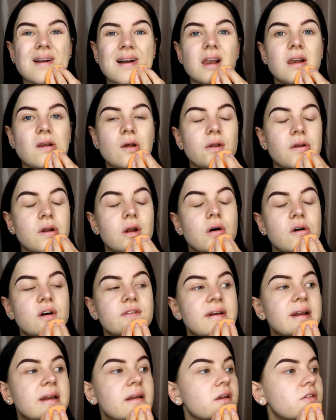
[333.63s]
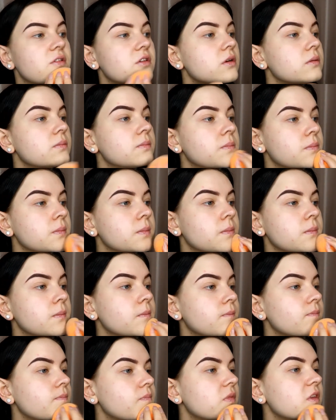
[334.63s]
a lot, a lot of foundation.
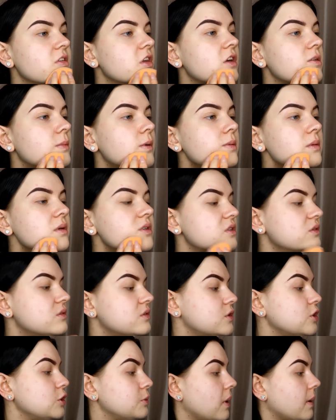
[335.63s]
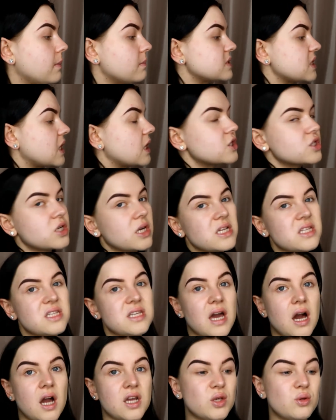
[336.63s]
I probably just use two pumps actually. So
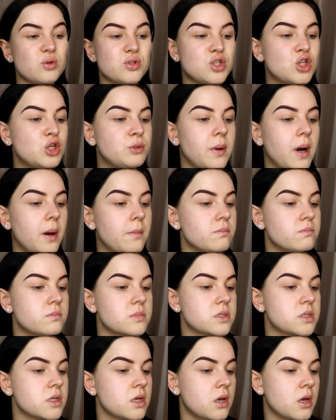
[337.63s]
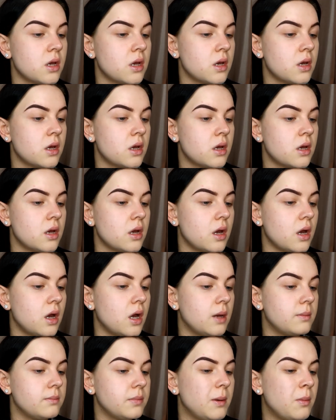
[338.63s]
yeah, I use two pumps.
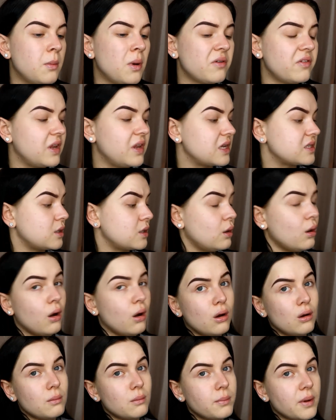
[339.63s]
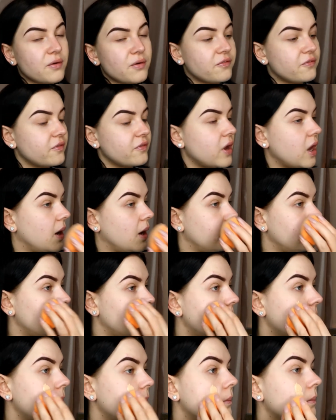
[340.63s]
Um, people might think that's a lot, but
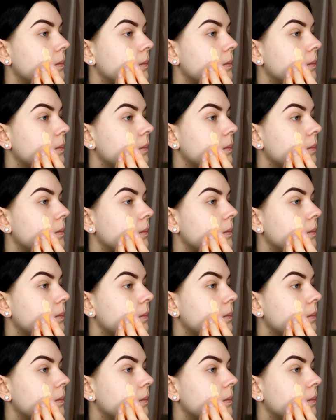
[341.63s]
um,